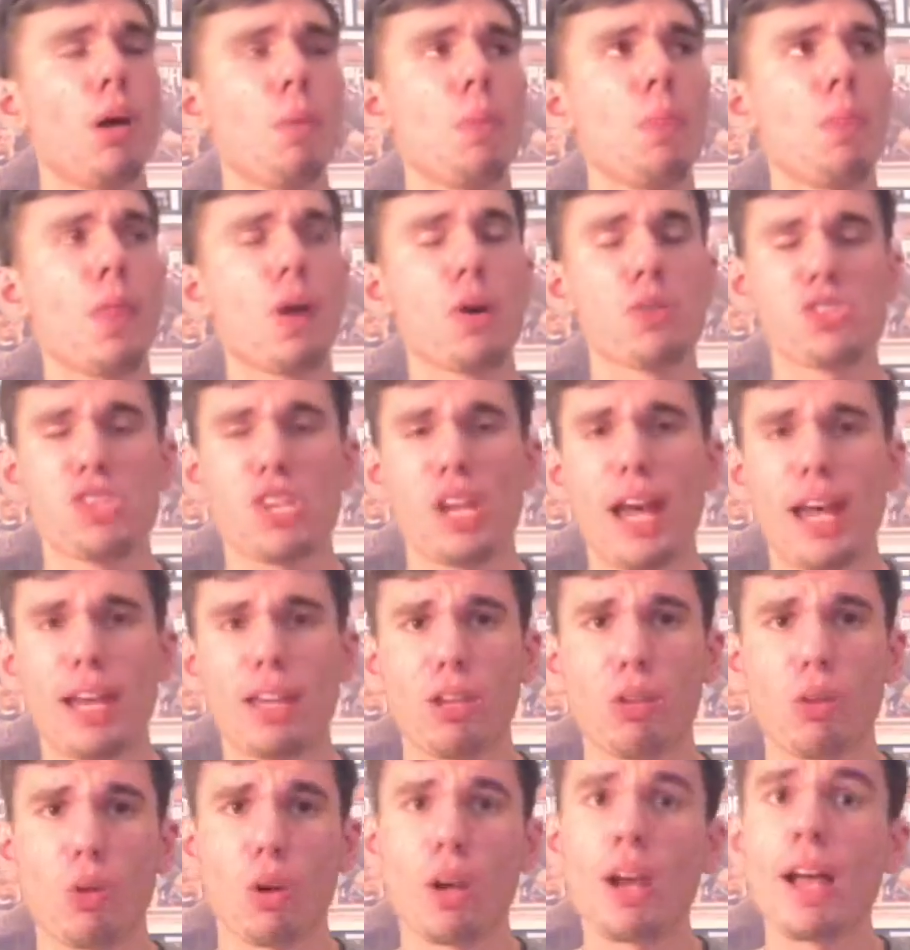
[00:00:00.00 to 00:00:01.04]
Nelson
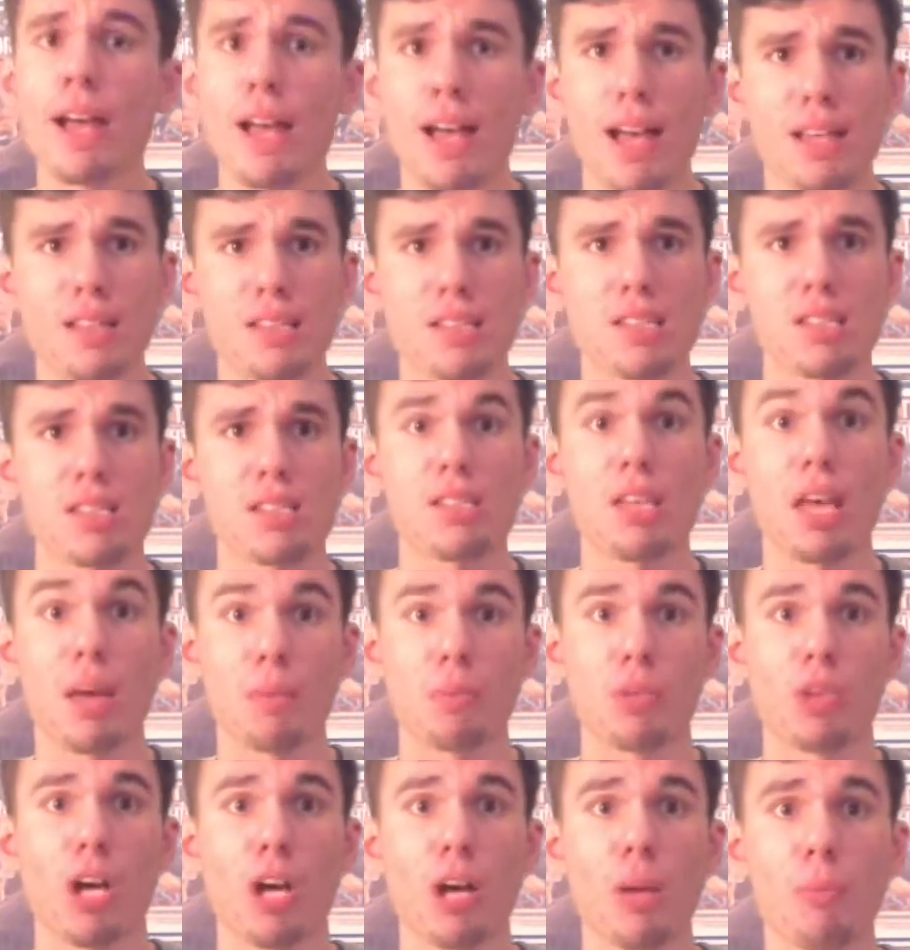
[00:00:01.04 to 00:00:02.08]
Agholor has
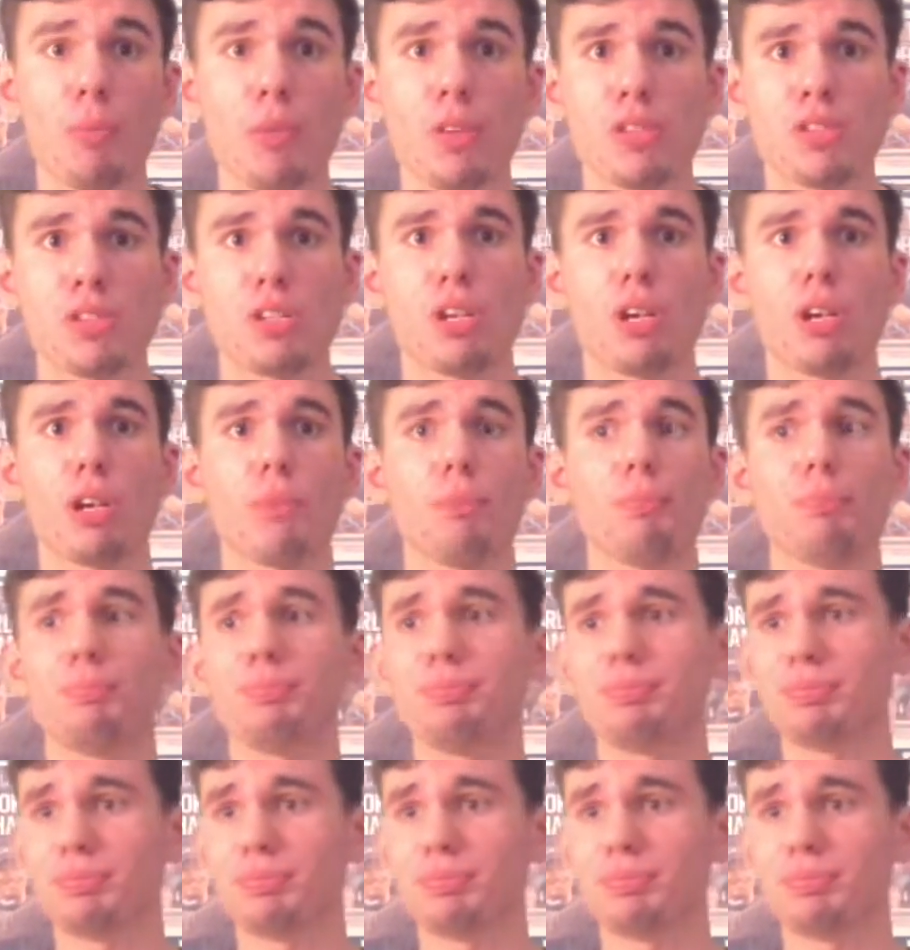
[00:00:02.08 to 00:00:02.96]
stepped up this year.